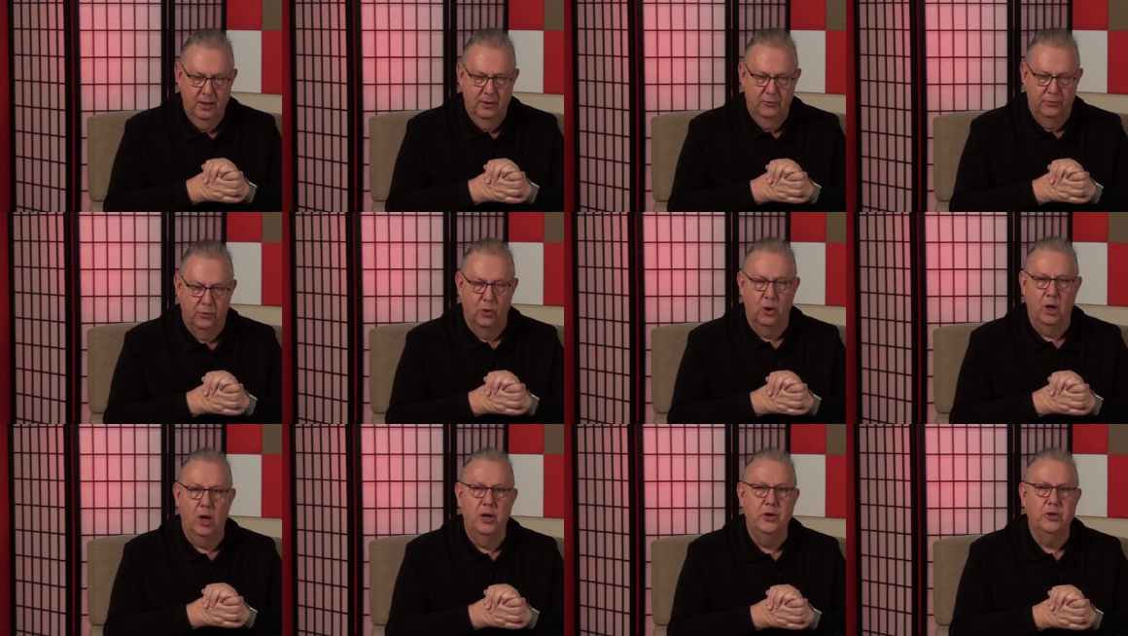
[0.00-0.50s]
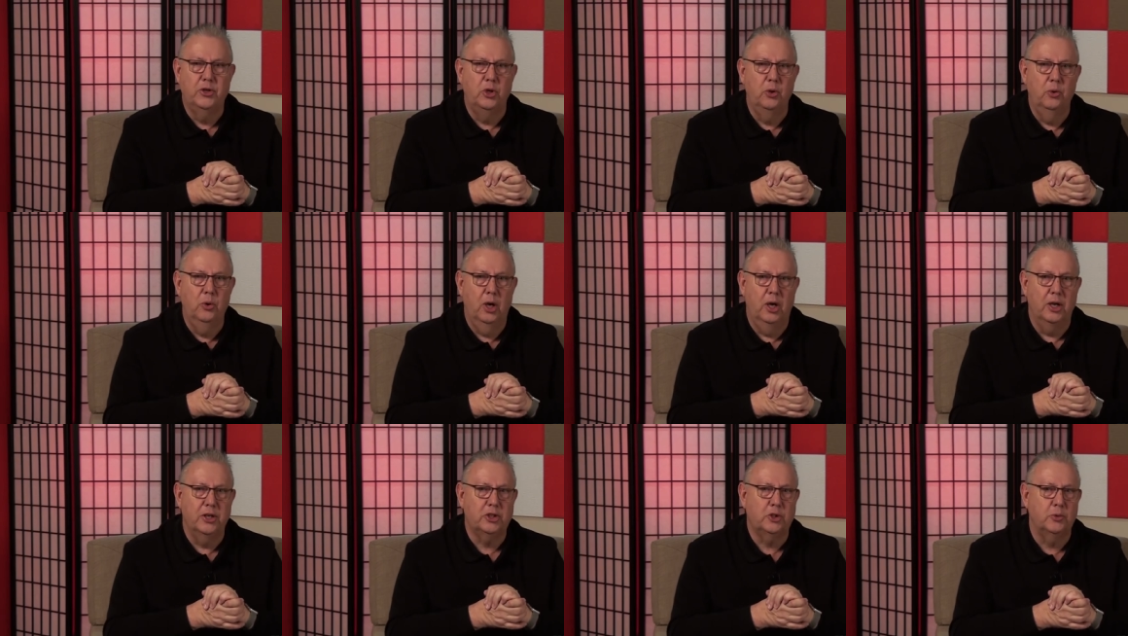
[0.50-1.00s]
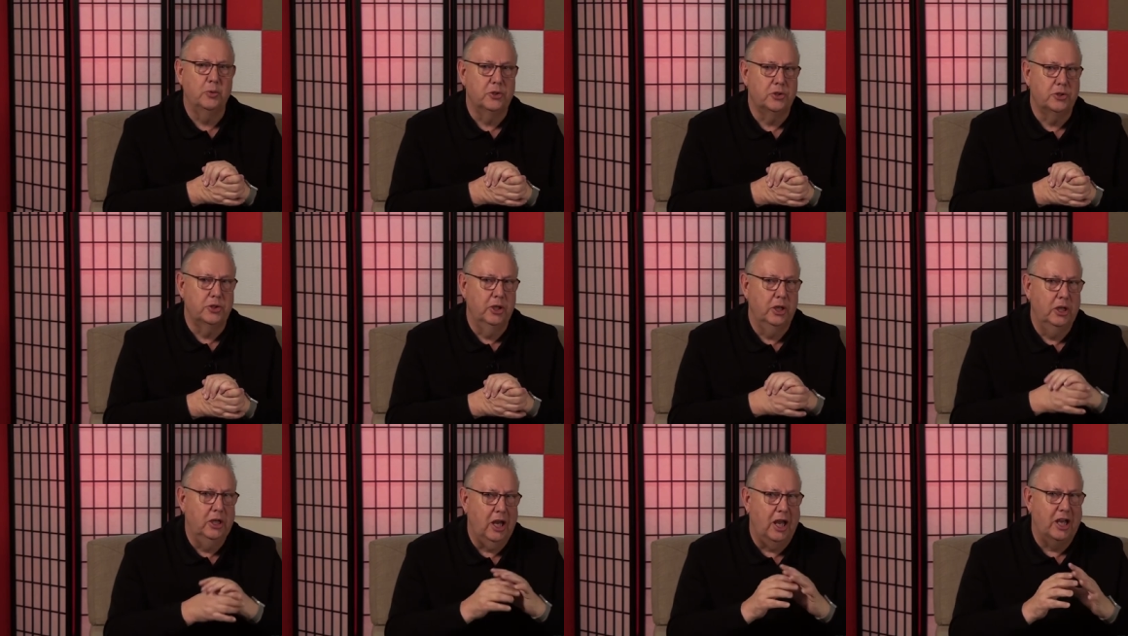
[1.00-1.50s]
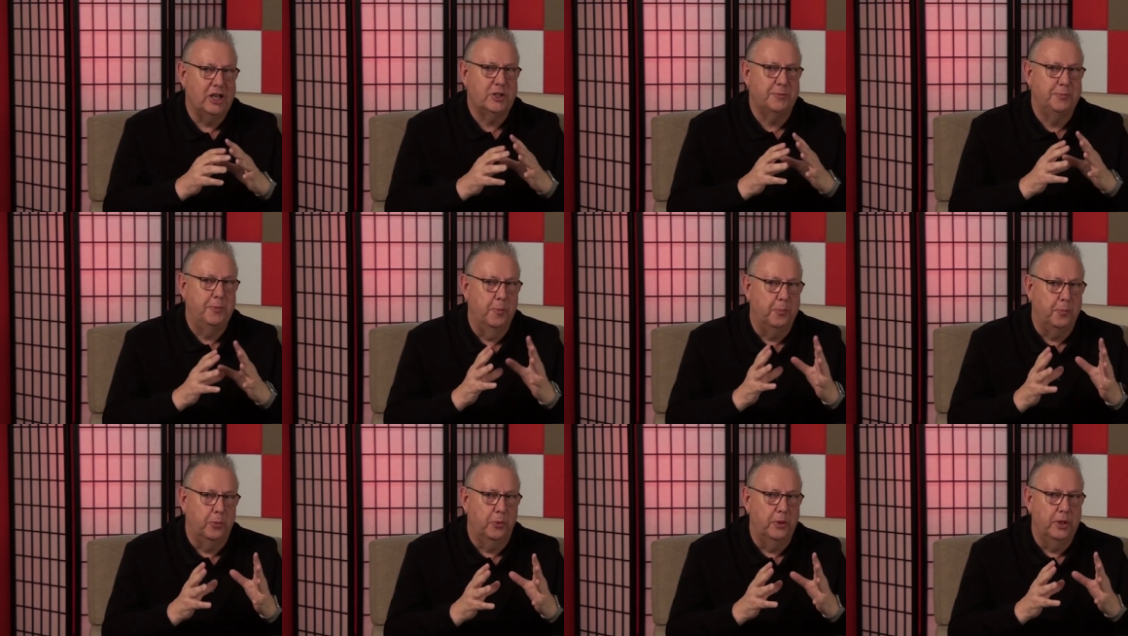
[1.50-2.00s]
For unto us was the
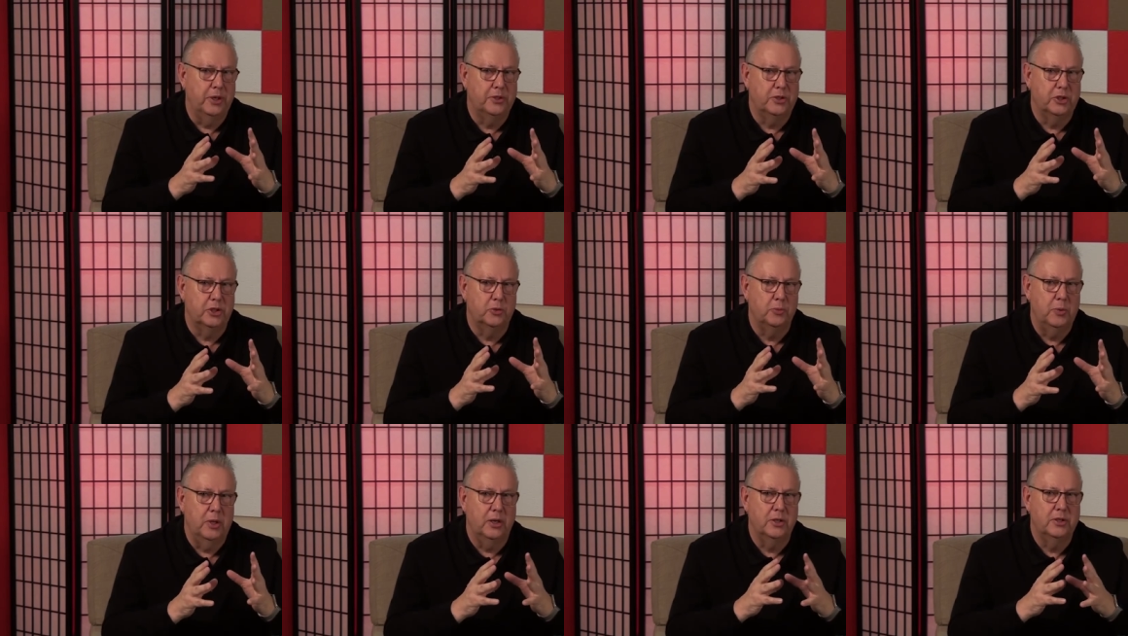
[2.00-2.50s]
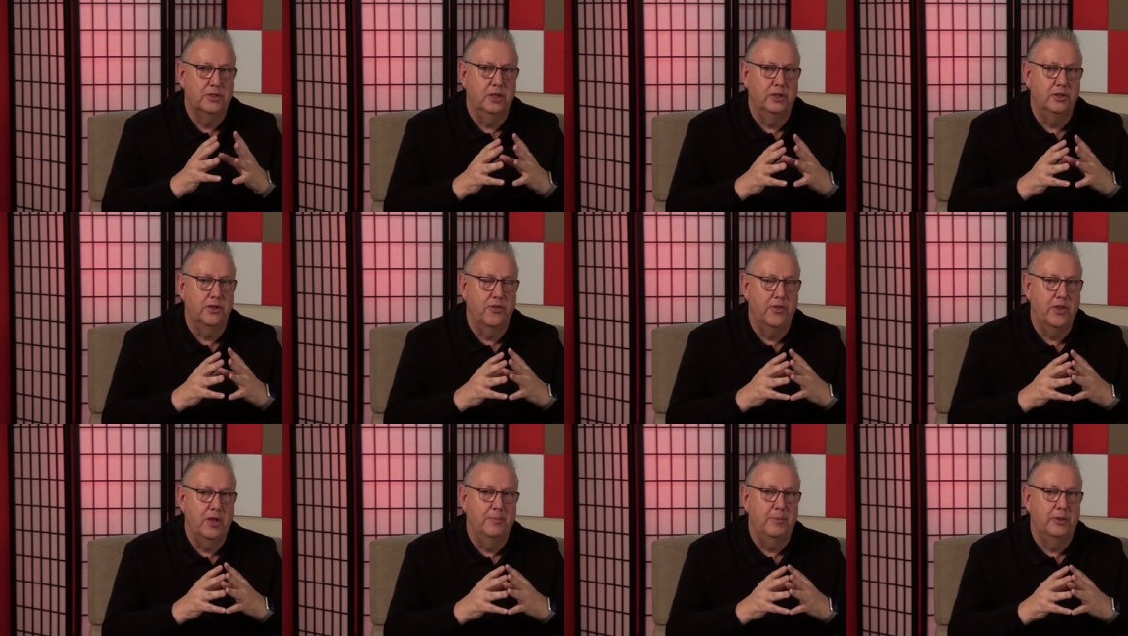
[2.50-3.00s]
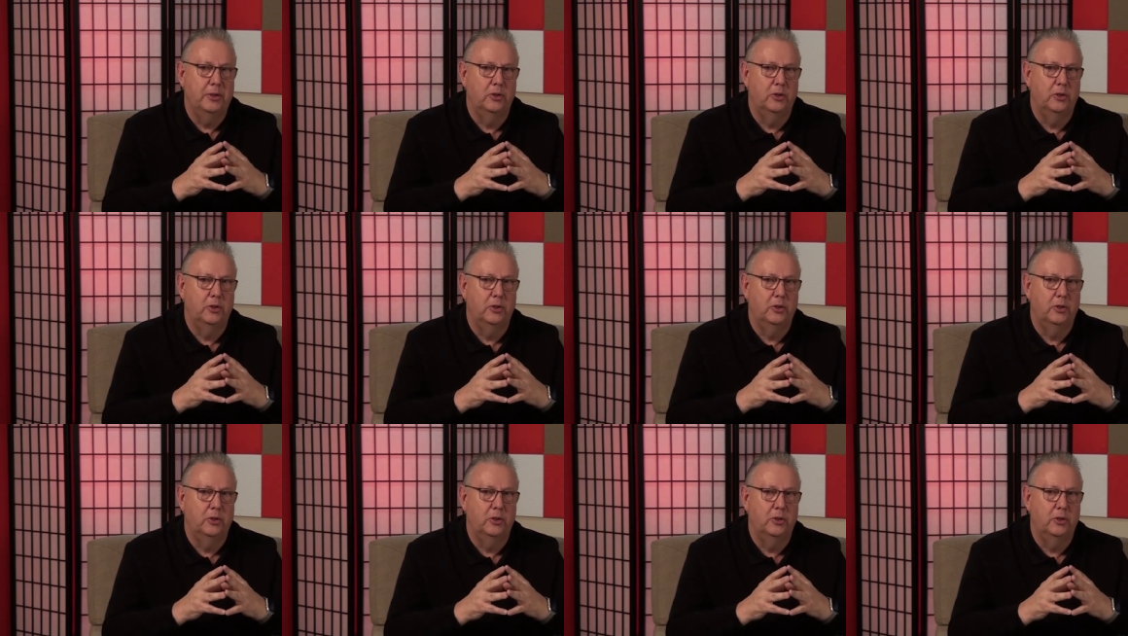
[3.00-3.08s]
gospel preached as well as unto them,